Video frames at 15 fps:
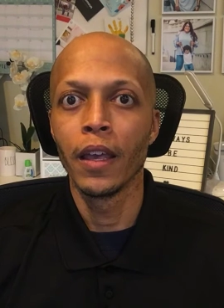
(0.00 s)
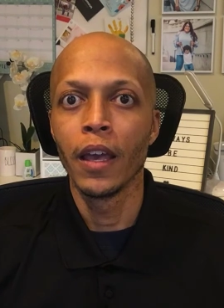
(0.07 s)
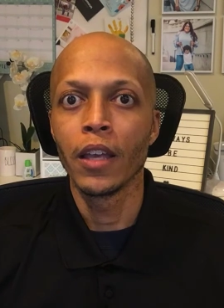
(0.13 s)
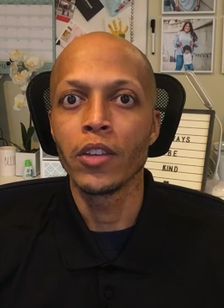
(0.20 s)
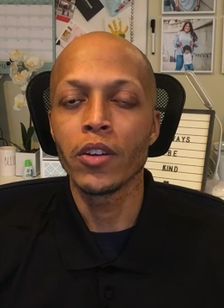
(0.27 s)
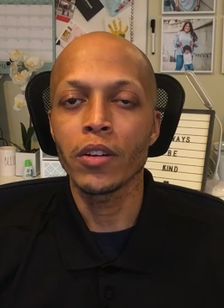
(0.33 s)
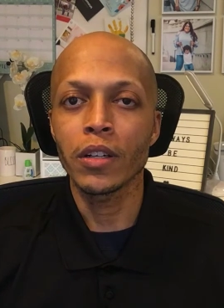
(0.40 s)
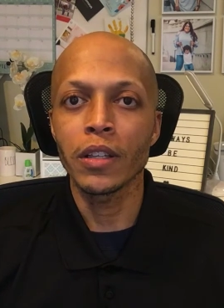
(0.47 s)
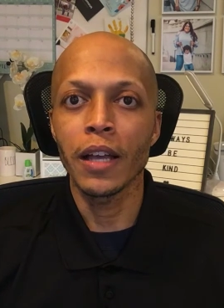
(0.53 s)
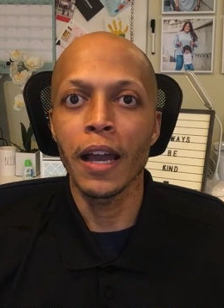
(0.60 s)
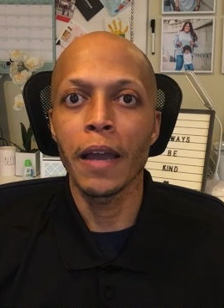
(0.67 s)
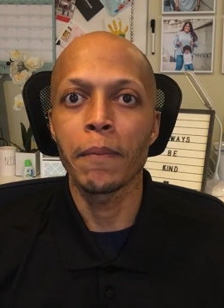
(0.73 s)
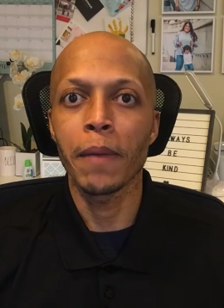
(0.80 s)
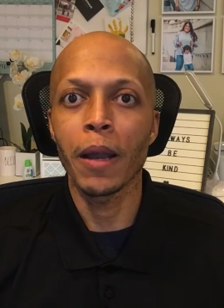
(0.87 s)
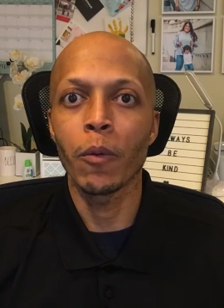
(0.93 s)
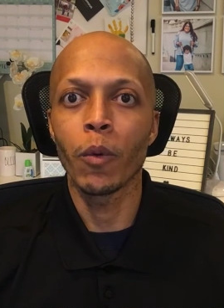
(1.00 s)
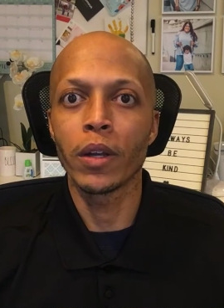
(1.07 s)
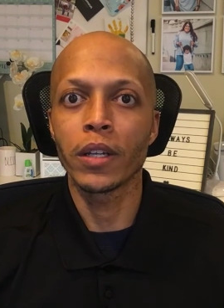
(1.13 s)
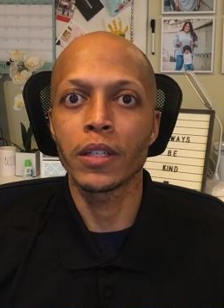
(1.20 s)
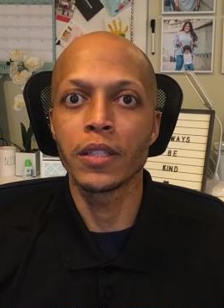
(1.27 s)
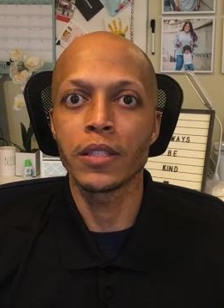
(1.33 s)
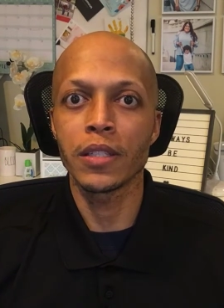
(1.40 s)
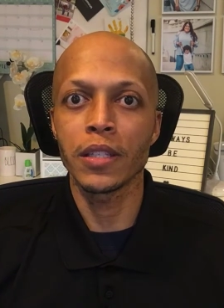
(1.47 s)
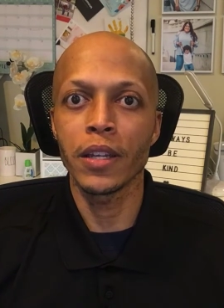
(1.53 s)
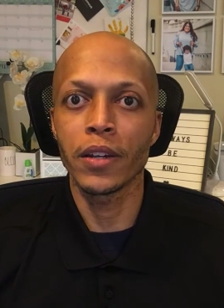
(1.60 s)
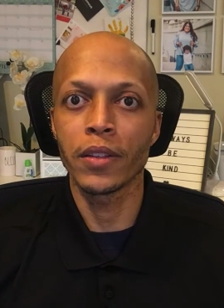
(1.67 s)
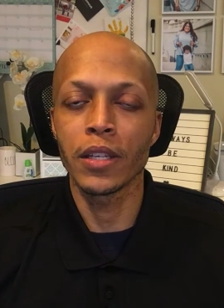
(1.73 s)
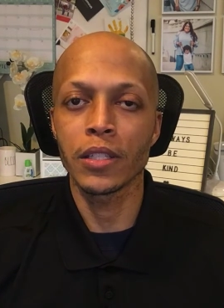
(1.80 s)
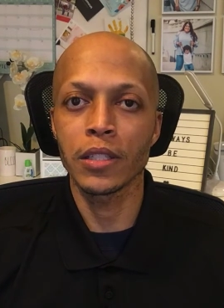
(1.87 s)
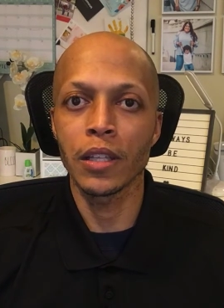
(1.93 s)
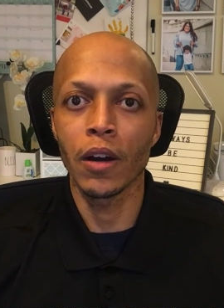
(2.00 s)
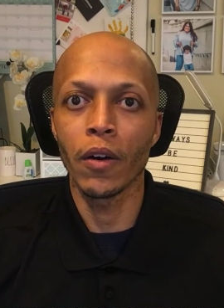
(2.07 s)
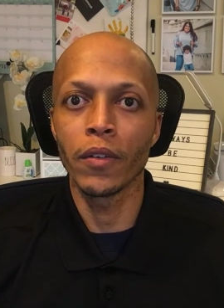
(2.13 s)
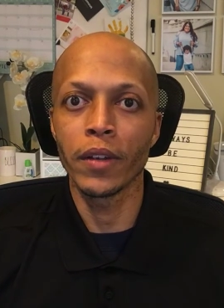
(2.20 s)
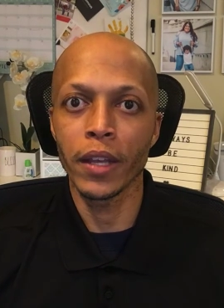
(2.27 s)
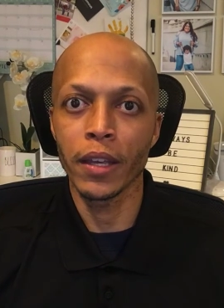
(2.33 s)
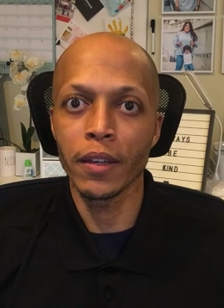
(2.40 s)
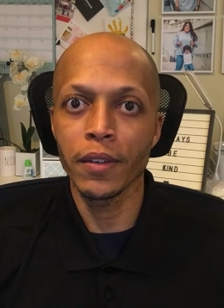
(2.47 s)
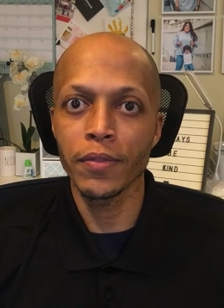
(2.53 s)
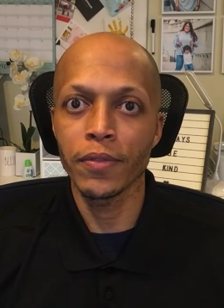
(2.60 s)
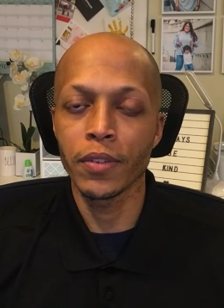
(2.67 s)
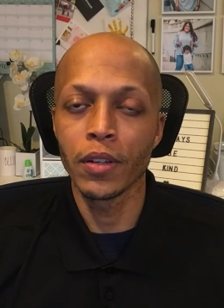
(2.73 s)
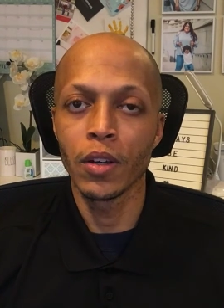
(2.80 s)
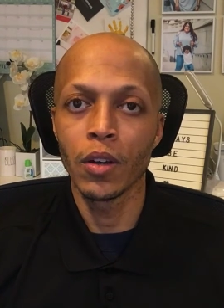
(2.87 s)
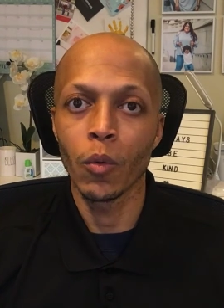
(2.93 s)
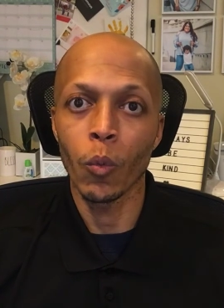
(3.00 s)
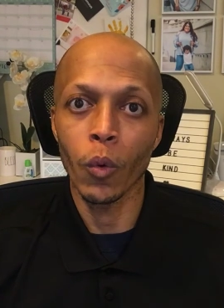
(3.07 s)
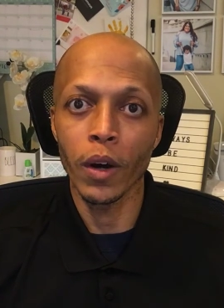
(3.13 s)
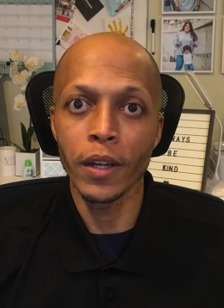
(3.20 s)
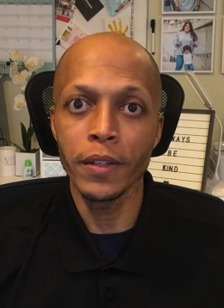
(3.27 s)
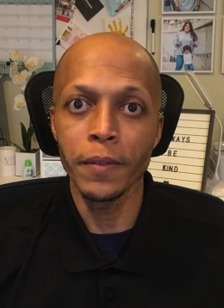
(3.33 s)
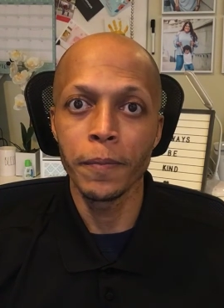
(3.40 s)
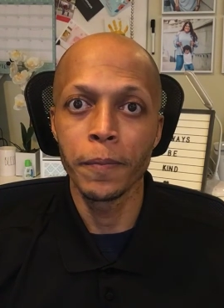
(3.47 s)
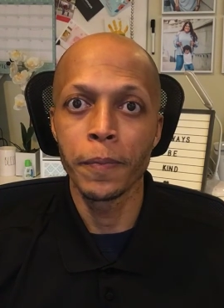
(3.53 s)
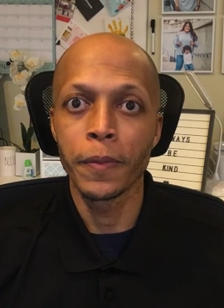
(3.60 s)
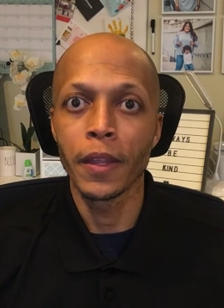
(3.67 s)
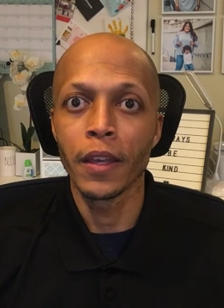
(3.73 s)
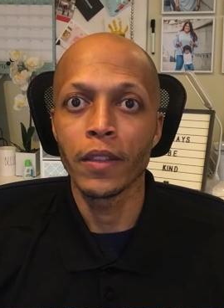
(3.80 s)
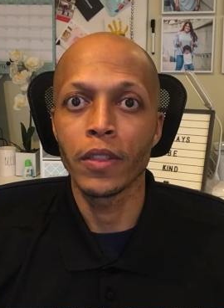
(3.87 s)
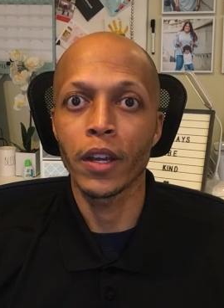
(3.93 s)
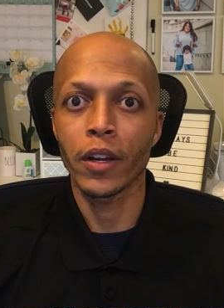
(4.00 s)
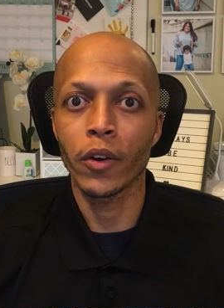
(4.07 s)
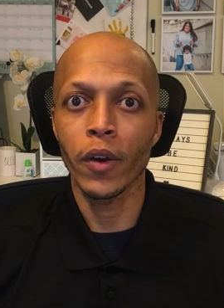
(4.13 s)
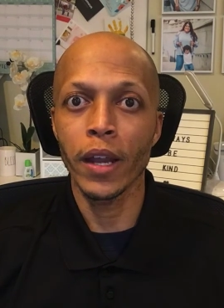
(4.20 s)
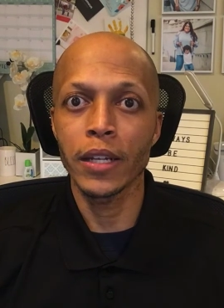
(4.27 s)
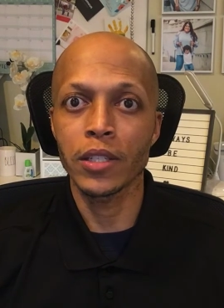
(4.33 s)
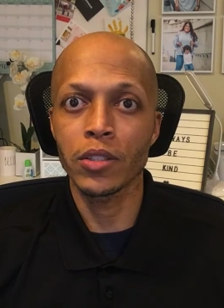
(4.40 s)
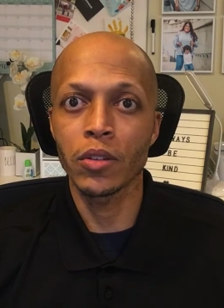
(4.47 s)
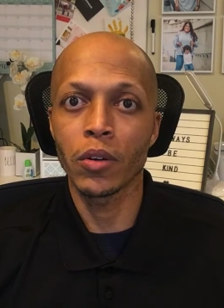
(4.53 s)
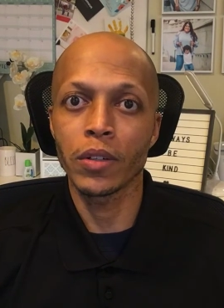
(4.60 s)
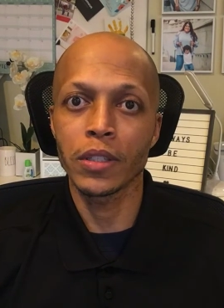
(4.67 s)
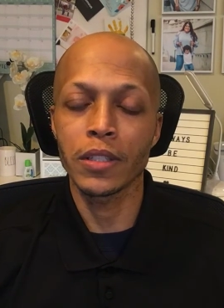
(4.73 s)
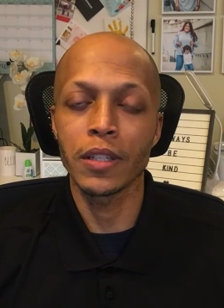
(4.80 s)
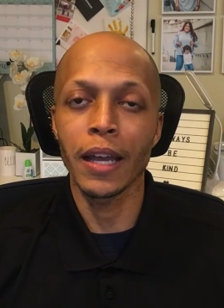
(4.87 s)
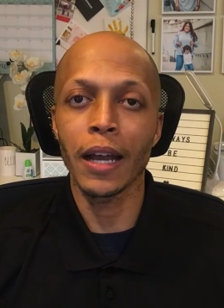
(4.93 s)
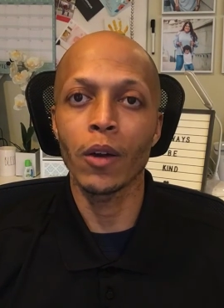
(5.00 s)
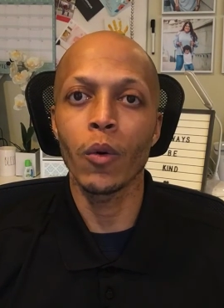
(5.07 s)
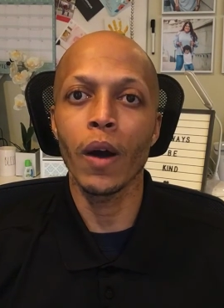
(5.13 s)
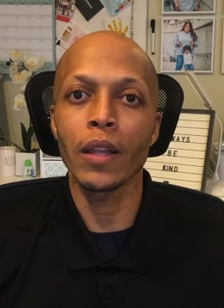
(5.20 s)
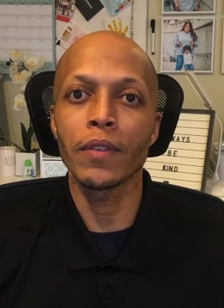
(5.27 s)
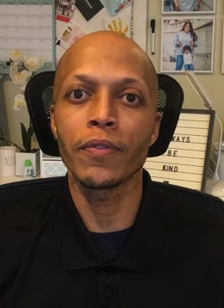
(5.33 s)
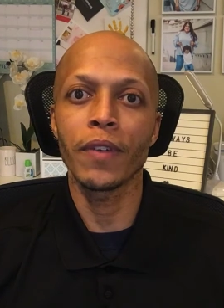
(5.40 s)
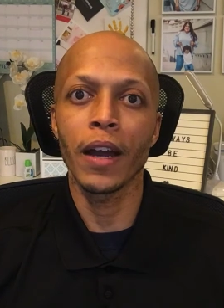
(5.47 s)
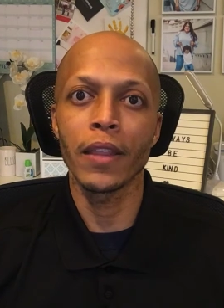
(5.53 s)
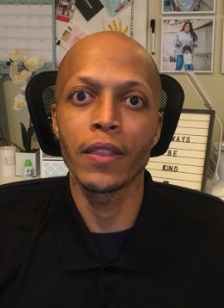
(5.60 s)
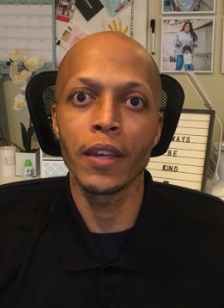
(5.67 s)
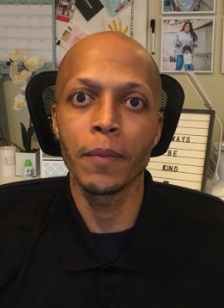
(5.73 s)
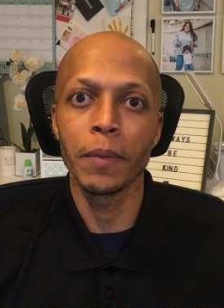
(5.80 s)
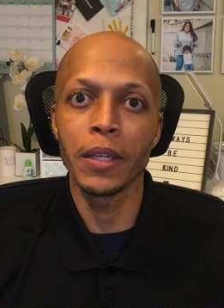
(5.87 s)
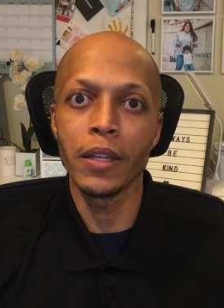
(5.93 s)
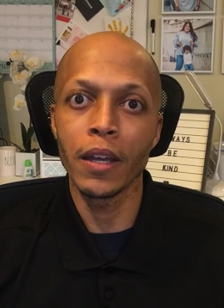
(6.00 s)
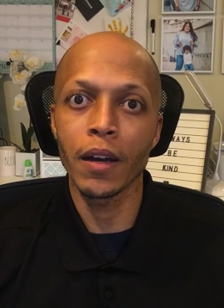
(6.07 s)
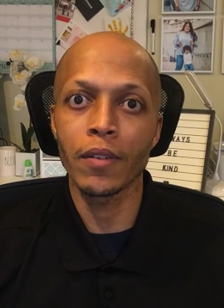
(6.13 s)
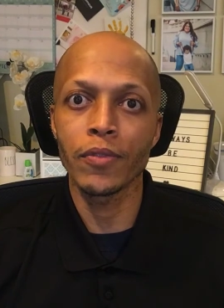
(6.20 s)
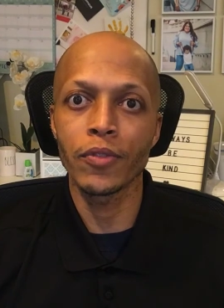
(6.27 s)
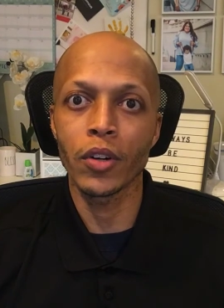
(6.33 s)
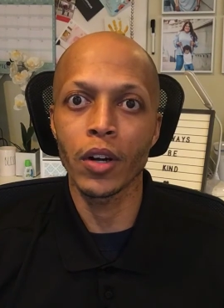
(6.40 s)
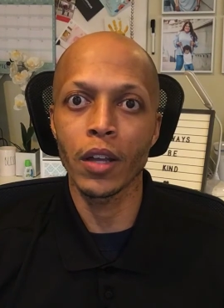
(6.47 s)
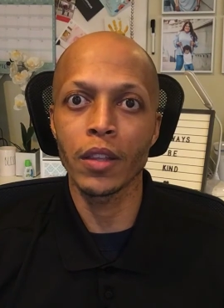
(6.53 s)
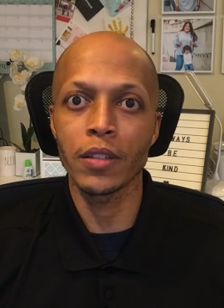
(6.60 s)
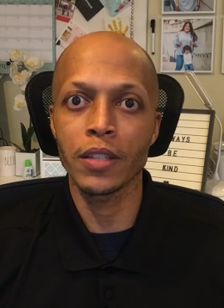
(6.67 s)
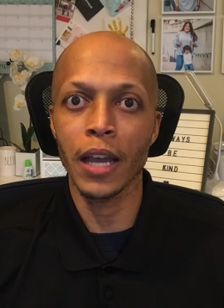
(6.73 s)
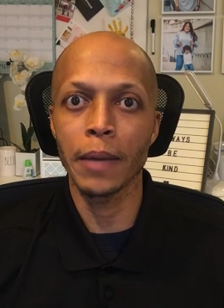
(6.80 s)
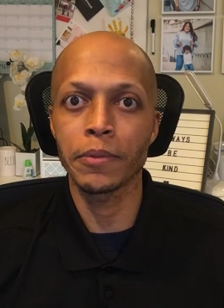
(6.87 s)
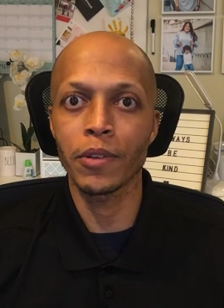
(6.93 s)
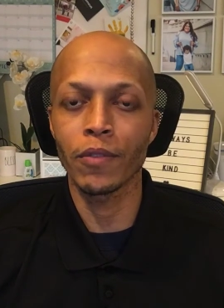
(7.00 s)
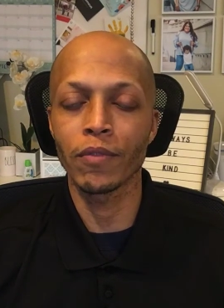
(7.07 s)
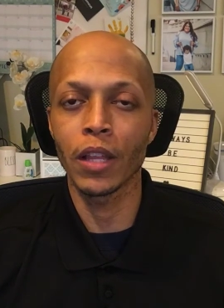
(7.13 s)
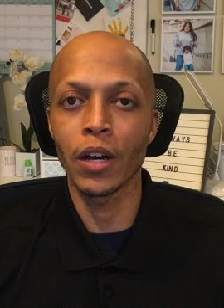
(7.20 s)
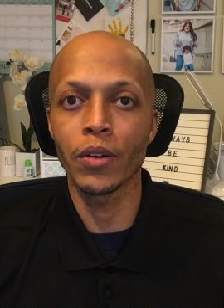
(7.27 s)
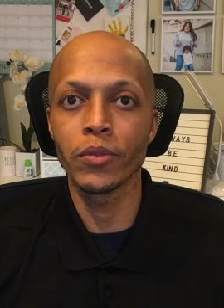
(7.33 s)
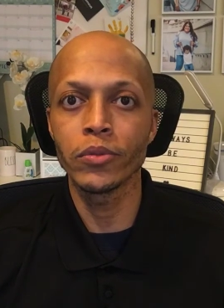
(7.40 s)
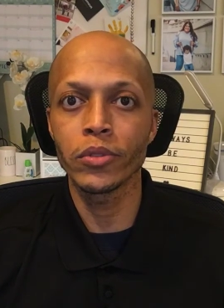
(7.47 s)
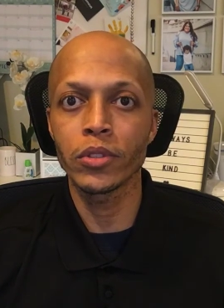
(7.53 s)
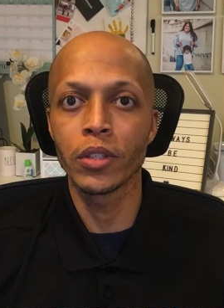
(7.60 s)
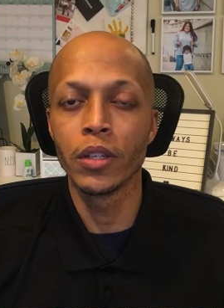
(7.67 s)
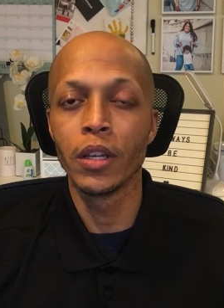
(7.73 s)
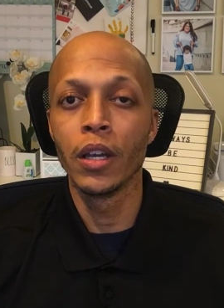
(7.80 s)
Your client might want to consider this loan if, 1, their credit score does not qualify them enough for other types of loans,